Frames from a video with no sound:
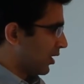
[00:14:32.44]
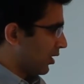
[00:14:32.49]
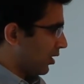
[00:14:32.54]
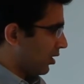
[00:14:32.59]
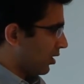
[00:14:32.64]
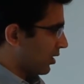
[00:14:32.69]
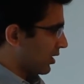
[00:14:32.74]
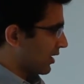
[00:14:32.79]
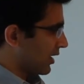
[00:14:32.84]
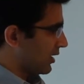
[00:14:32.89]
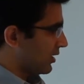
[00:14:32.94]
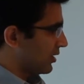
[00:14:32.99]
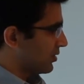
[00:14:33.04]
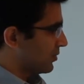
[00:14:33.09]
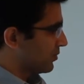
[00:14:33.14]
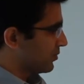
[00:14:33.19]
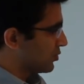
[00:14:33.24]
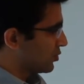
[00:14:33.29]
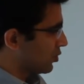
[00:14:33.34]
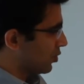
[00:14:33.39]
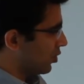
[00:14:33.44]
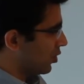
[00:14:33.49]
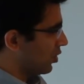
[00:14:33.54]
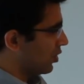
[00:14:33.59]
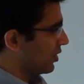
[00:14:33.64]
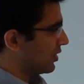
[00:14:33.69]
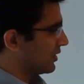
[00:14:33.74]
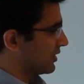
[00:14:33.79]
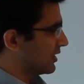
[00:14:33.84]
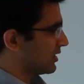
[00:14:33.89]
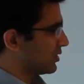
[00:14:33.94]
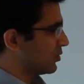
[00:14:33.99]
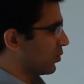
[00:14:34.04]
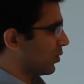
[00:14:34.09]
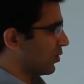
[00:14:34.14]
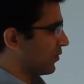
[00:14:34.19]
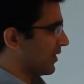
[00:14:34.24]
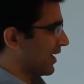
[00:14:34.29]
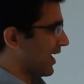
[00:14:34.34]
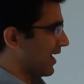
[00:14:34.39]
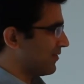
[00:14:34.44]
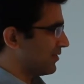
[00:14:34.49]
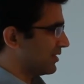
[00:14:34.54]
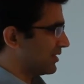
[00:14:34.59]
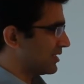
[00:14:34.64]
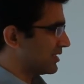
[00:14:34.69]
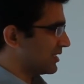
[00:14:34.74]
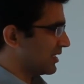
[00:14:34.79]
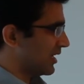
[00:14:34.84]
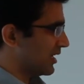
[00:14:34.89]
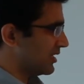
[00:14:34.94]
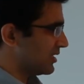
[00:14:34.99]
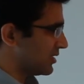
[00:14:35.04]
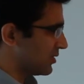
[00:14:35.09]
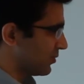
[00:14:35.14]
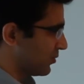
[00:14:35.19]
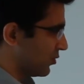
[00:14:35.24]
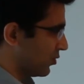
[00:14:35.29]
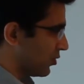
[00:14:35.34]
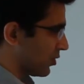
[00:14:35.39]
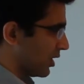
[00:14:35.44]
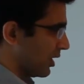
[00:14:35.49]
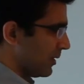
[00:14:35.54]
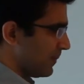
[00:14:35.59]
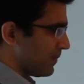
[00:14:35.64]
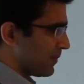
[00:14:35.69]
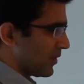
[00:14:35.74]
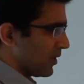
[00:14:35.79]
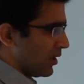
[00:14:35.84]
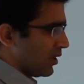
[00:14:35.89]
All right, so this is what we have in this case, okay.